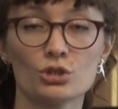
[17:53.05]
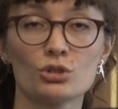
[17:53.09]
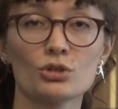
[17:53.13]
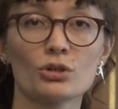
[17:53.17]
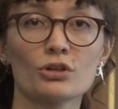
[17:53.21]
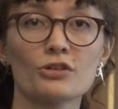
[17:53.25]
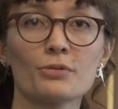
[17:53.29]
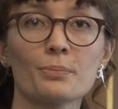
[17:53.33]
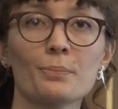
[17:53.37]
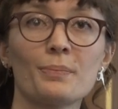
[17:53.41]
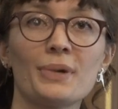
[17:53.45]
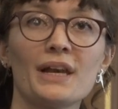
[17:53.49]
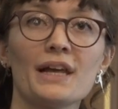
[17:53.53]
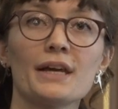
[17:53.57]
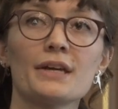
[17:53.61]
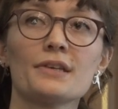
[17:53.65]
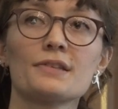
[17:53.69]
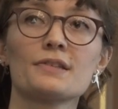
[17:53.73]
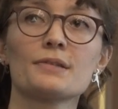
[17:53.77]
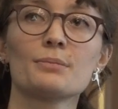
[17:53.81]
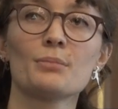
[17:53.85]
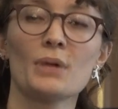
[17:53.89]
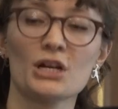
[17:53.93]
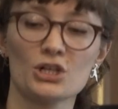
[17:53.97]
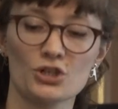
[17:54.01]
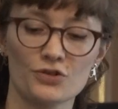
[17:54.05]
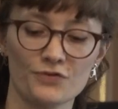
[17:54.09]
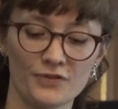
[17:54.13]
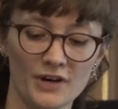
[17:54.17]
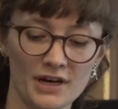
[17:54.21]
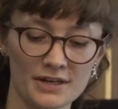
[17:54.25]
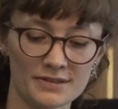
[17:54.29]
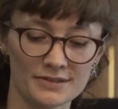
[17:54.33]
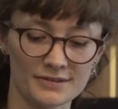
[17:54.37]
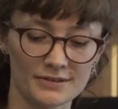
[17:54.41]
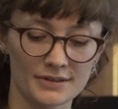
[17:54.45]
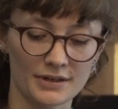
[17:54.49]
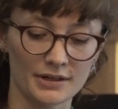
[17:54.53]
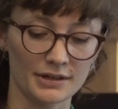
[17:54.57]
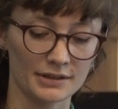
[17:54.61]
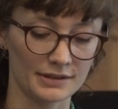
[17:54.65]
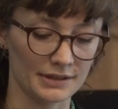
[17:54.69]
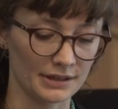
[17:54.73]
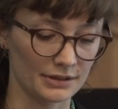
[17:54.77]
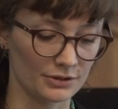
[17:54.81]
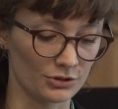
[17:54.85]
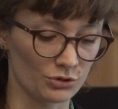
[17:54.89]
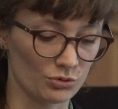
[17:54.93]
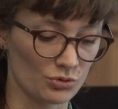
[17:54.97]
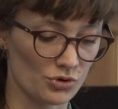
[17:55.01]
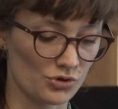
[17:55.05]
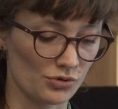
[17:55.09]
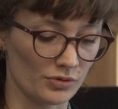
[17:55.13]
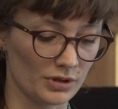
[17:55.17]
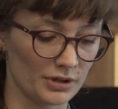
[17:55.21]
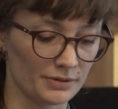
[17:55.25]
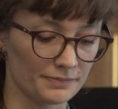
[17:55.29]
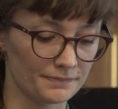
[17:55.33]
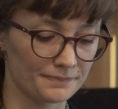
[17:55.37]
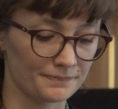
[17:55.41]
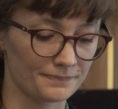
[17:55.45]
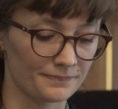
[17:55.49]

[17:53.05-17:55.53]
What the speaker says: took place much faster than usual.